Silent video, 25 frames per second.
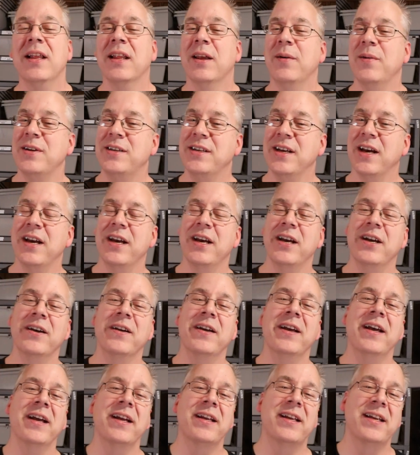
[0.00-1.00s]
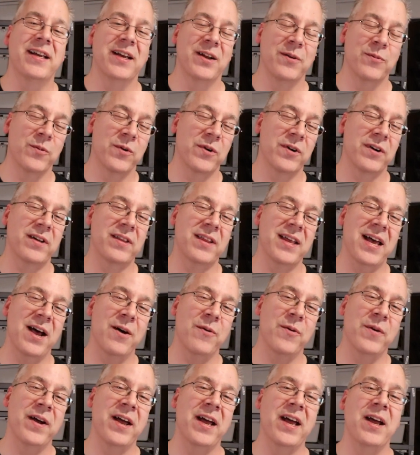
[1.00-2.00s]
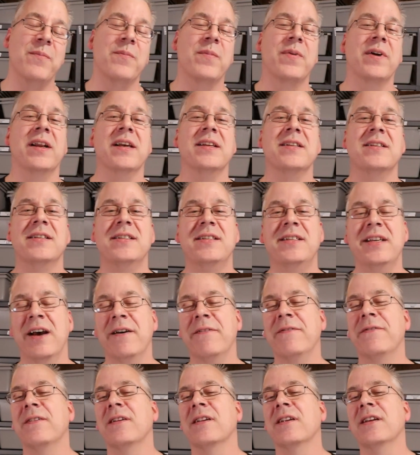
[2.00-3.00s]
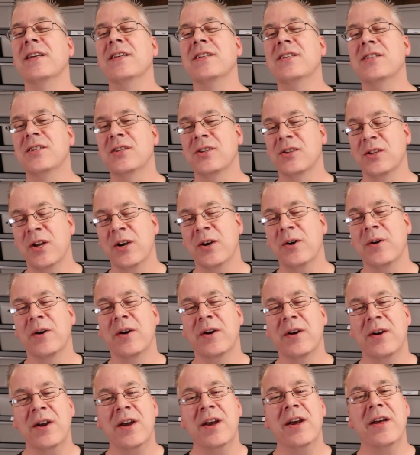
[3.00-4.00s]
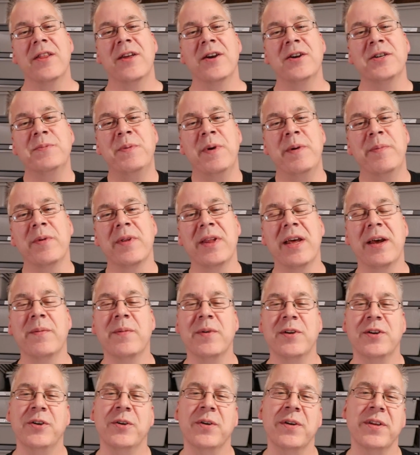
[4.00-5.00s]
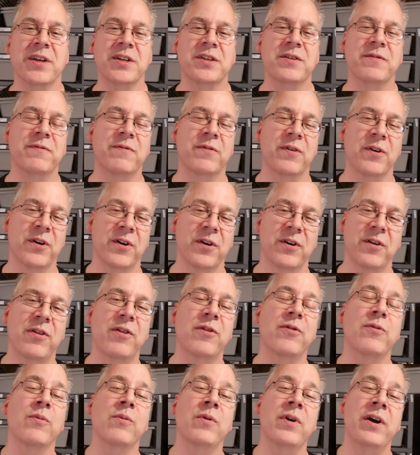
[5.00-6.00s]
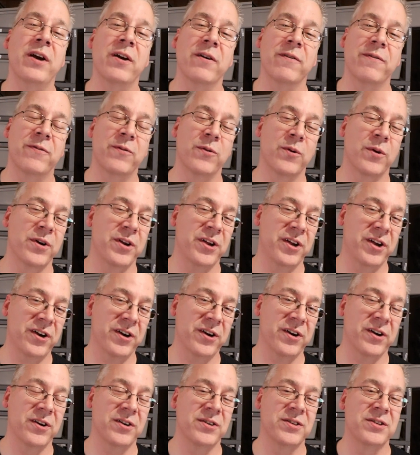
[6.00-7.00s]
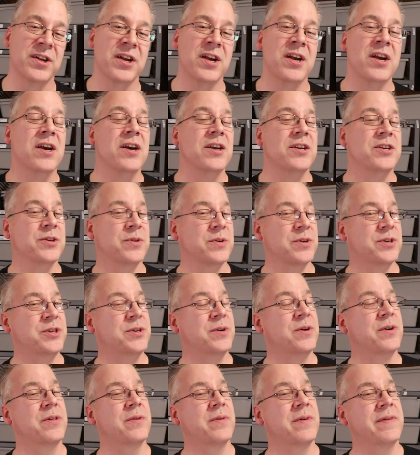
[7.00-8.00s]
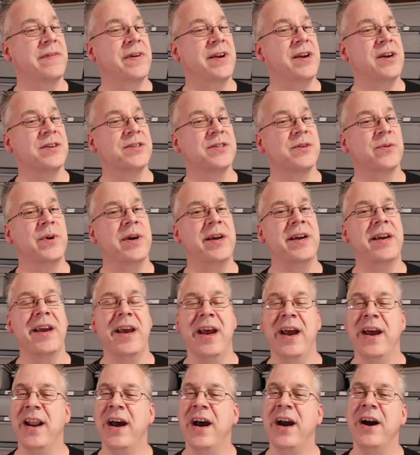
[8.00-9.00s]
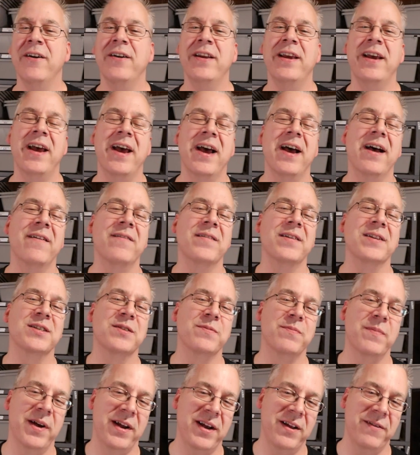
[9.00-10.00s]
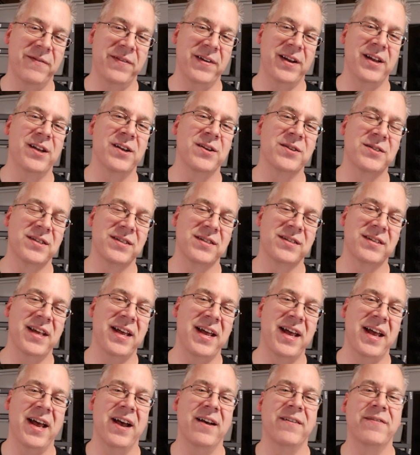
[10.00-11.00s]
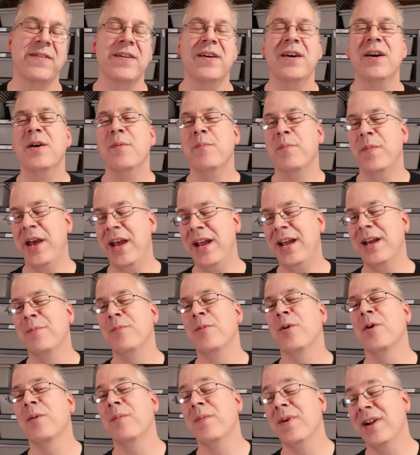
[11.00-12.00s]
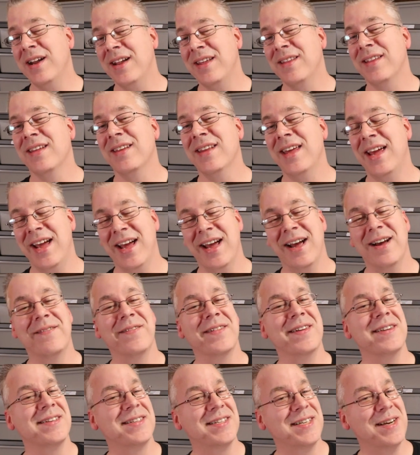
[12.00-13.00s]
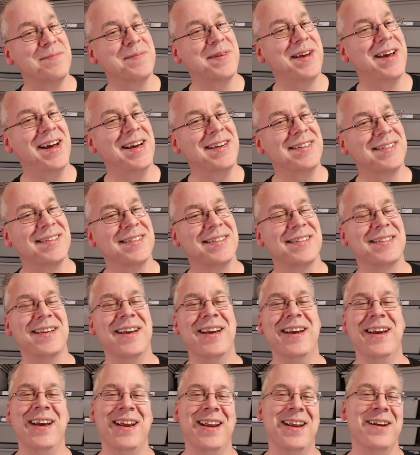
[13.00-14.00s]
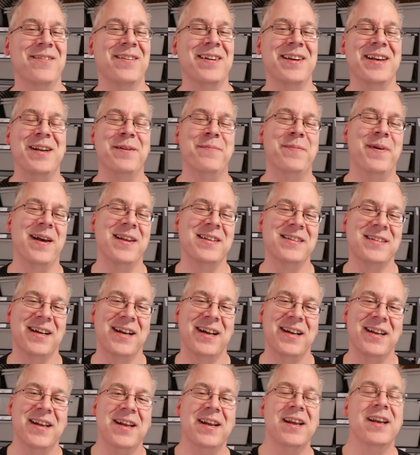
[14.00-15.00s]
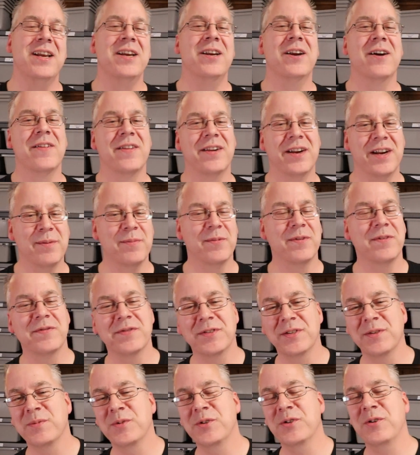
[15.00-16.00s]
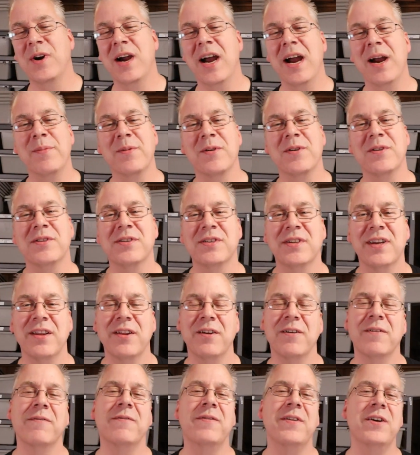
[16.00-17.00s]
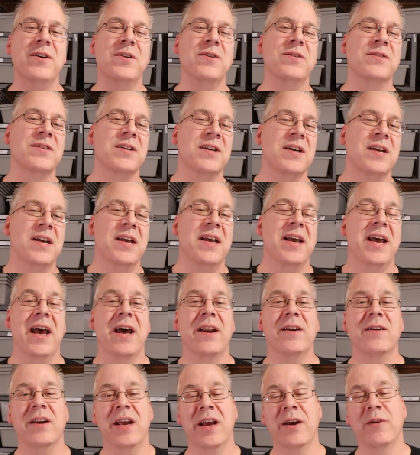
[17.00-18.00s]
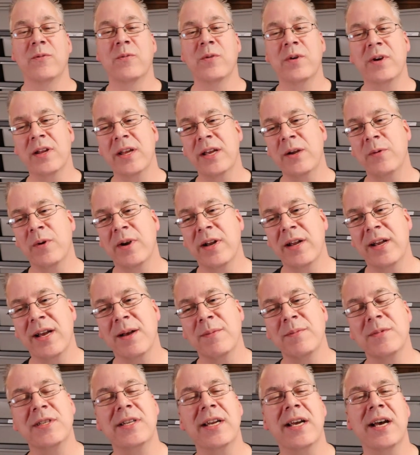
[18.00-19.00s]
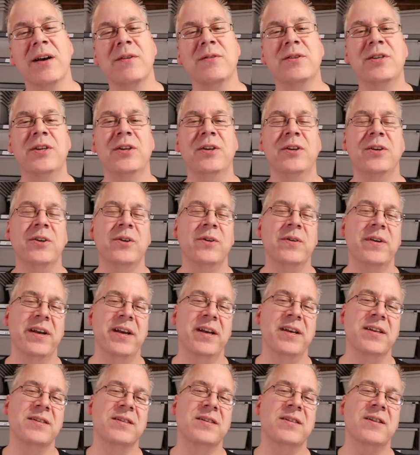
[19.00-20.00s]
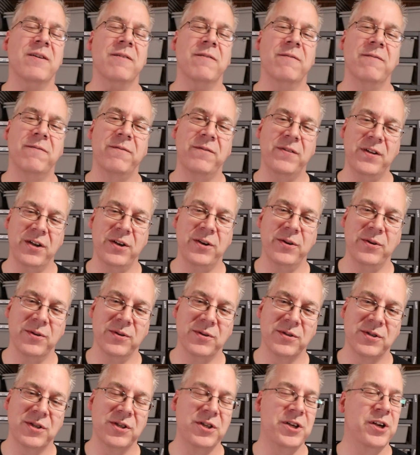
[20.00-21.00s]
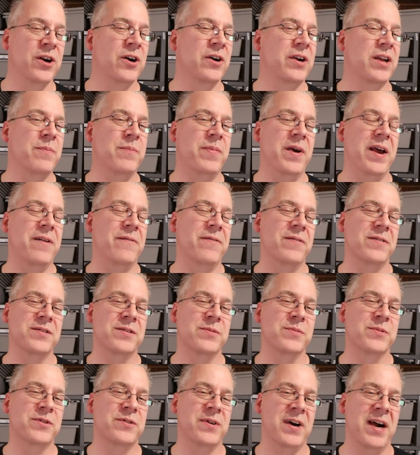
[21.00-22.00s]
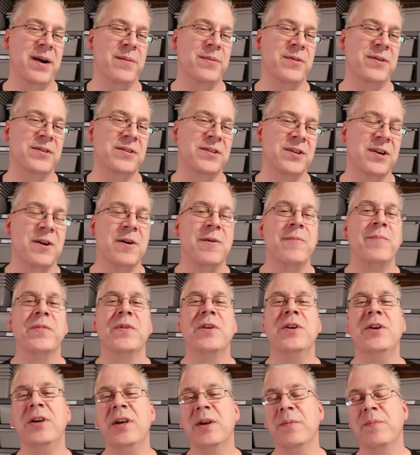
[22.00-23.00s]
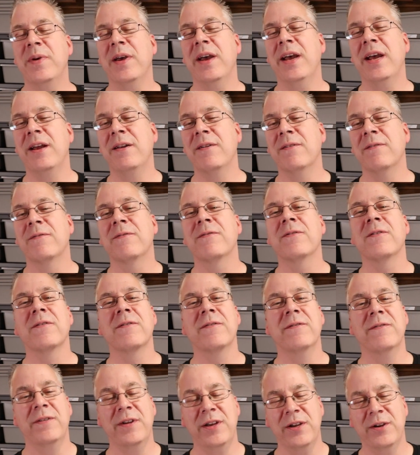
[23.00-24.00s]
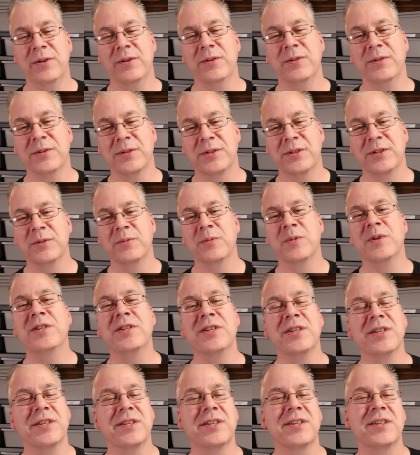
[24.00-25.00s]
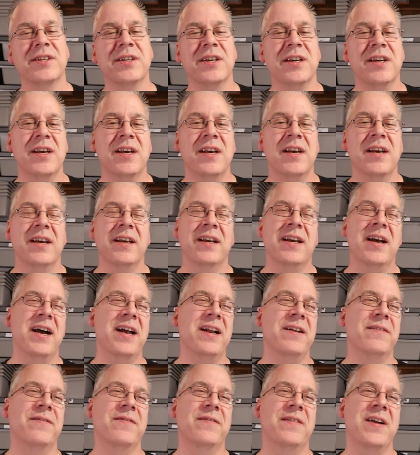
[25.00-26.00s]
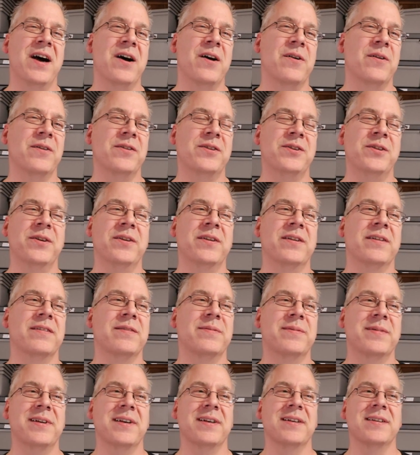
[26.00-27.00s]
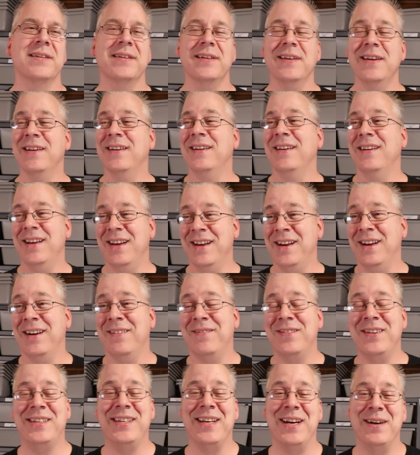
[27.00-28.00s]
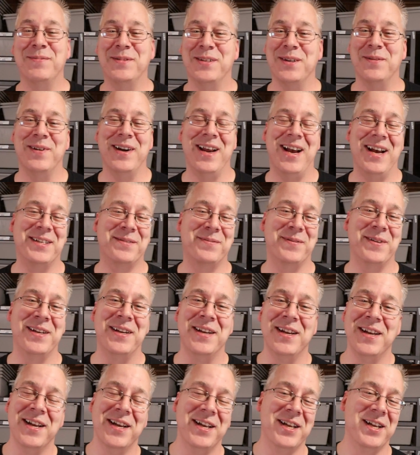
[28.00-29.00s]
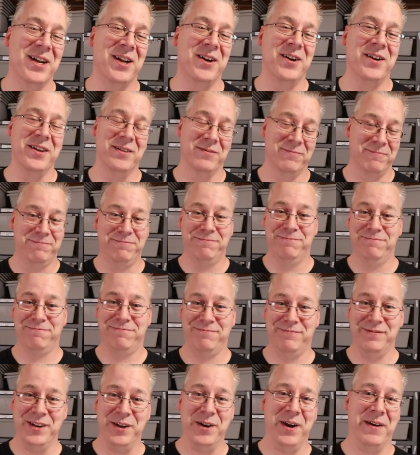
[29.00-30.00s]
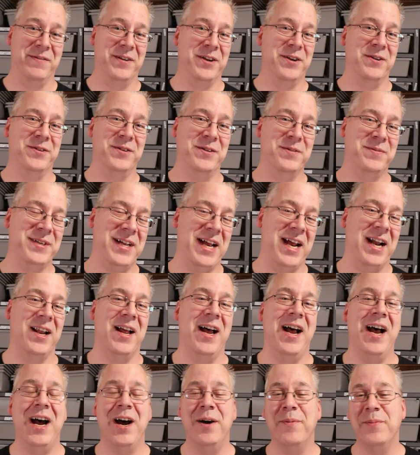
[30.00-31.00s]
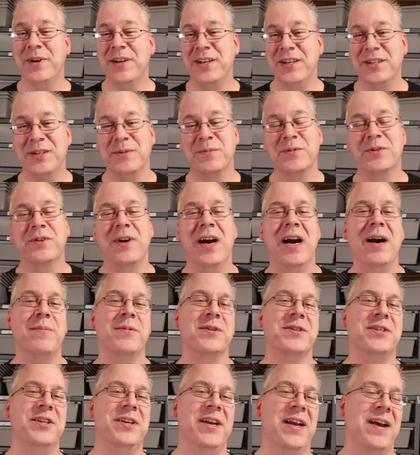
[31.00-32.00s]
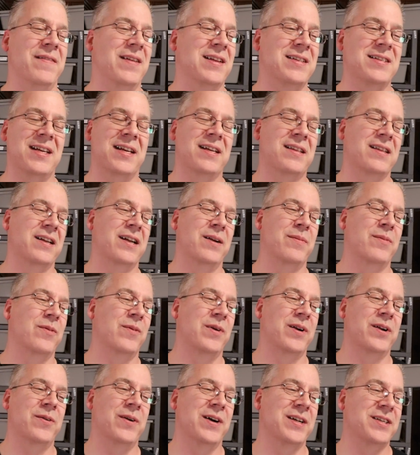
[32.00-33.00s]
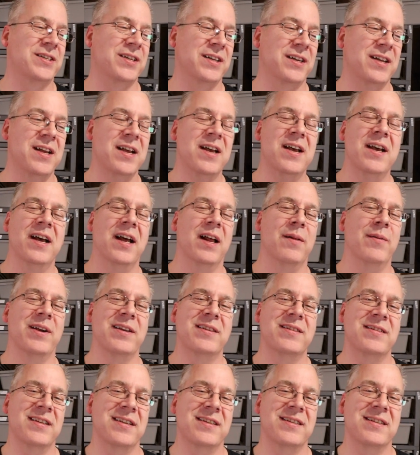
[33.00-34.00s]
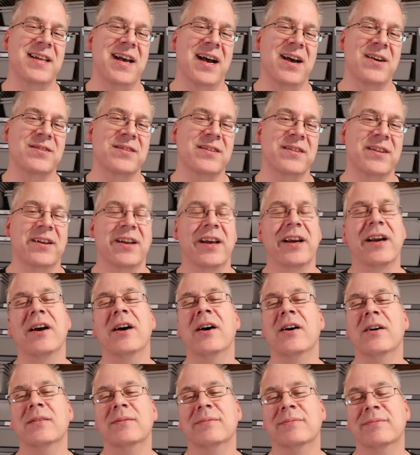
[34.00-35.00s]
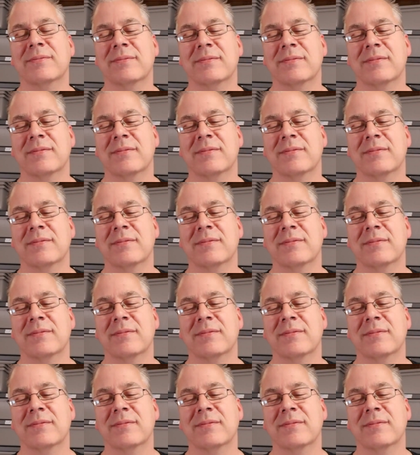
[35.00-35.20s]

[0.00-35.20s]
Let me tell you, it can work that way, but it's definitely slower. There's people that have been doing this for 3 or 4 years, doing 2 or 3 videos a week, and I already have as many videos as they have, making more money than they have in some cases. It really depends on, you know, the number of subscribers and their views. And really what it comes down to is the views. You don't get paid for subscribers, you get paid for views, which is kind of counterintuitive because every time someone asks me, you know, you have a YouTube channel, how many subscribers do you have? That's like the number one question. I'm like 6,000. They're like, oh,